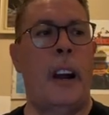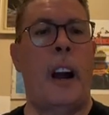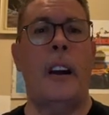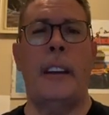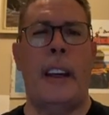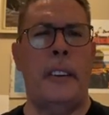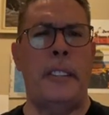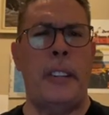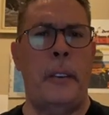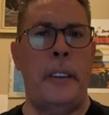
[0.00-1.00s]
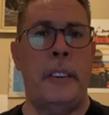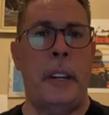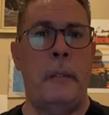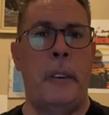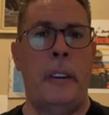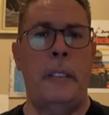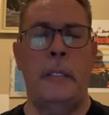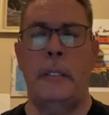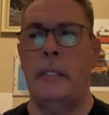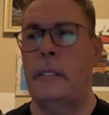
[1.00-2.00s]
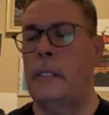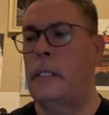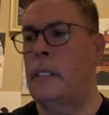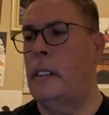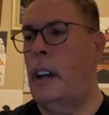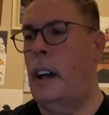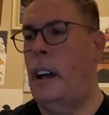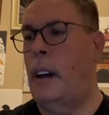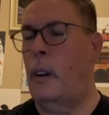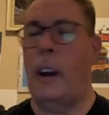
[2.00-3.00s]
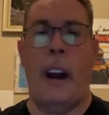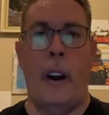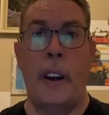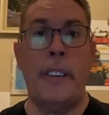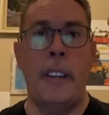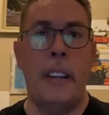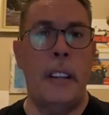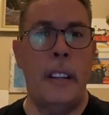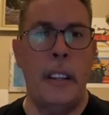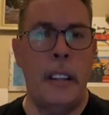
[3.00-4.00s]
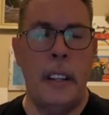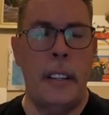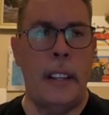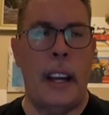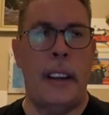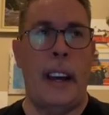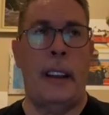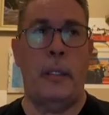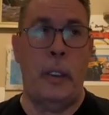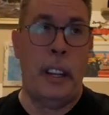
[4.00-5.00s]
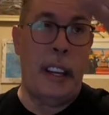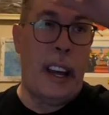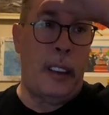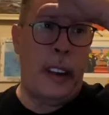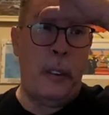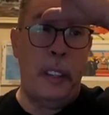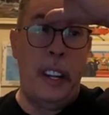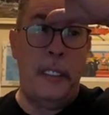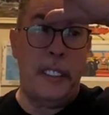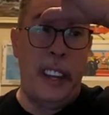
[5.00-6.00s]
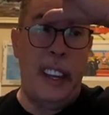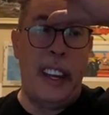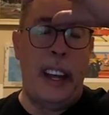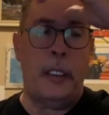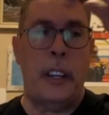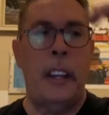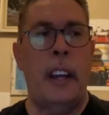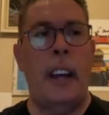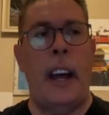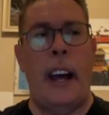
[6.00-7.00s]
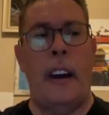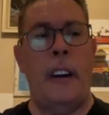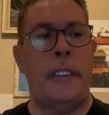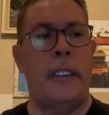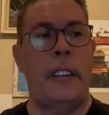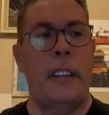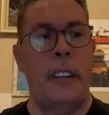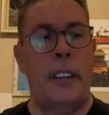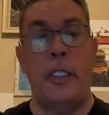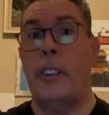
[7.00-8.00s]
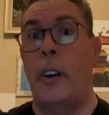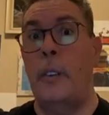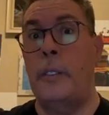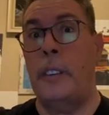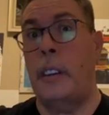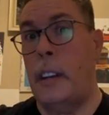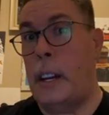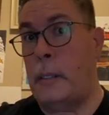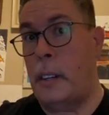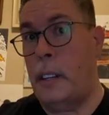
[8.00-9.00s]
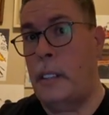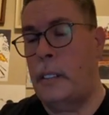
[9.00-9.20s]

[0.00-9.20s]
Art gallery showings anymore, or art, not gallery, really gallery. I won't even say gallery. Art shows anymore.